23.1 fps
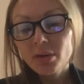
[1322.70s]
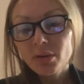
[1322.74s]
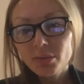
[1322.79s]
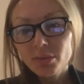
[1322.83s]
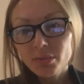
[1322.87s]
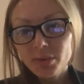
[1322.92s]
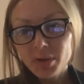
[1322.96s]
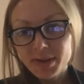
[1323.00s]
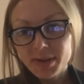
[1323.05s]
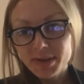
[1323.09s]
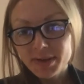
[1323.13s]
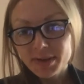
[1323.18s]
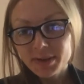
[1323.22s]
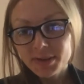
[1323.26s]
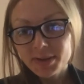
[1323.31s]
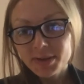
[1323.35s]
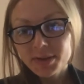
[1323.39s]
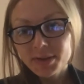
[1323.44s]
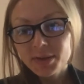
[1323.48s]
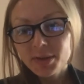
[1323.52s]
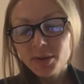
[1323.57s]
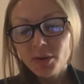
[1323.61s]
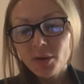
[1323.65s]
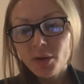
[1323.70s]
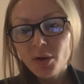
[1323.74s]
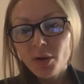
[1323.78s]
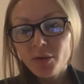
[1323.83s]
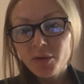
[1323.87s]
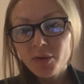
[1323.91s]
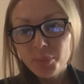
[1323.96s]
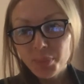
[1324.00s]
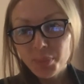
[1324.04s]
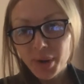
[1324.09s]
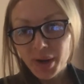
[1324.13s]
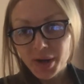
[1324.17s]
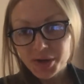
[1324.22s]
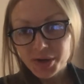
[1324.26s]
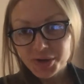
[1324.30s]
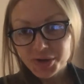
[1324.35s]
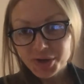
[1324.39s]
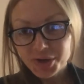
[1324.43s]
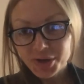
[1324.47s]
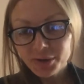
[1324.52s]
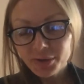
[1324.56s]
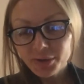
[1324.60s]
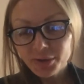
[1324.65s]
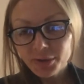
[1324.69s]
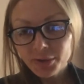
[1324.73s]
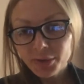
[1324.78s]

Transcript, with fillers: risks of a patient